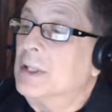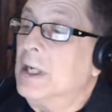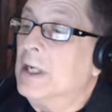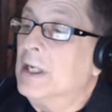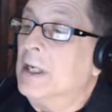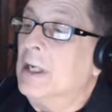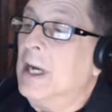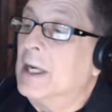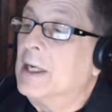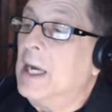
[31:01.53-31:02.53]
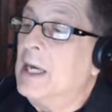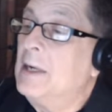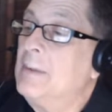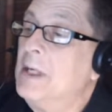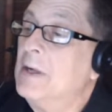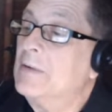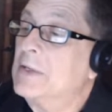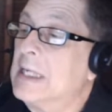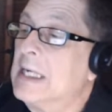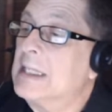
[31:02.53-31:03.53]
Academy of
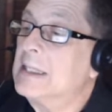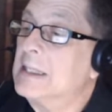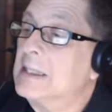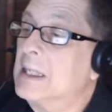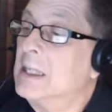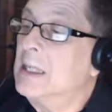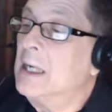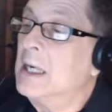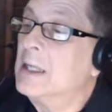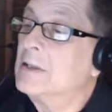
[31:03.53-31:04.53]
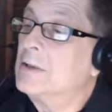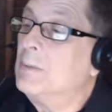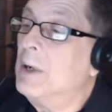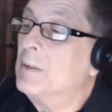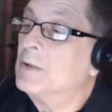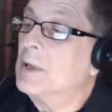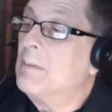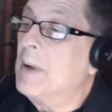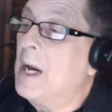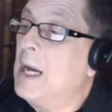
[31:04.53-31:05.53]
Sciences to publish a
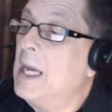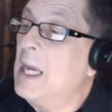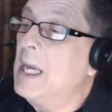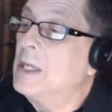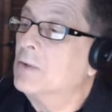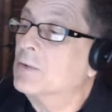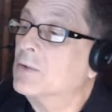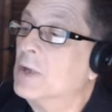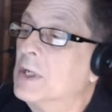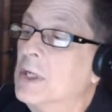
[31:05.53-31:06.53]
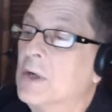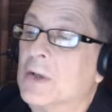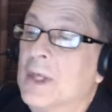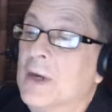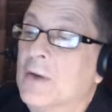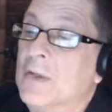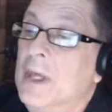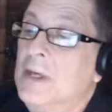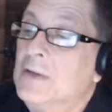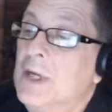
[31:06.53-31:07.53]
biannual study on the health,
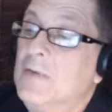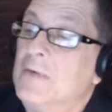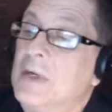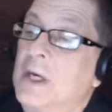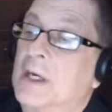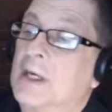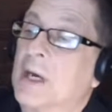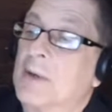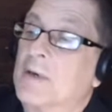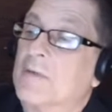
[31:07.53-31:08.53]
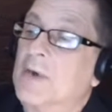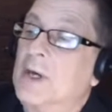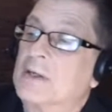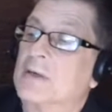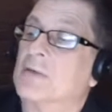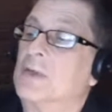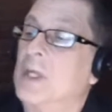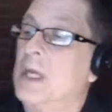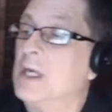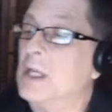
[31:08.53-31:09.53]
safety, economic effects of
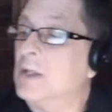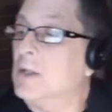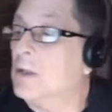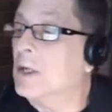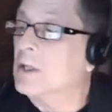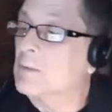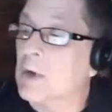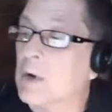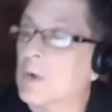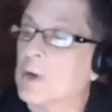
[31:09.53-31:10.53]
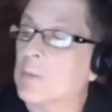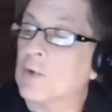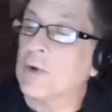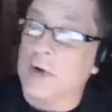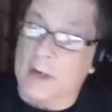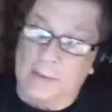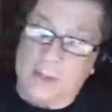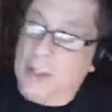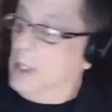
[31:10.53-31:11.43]
state legalized marijuana programs.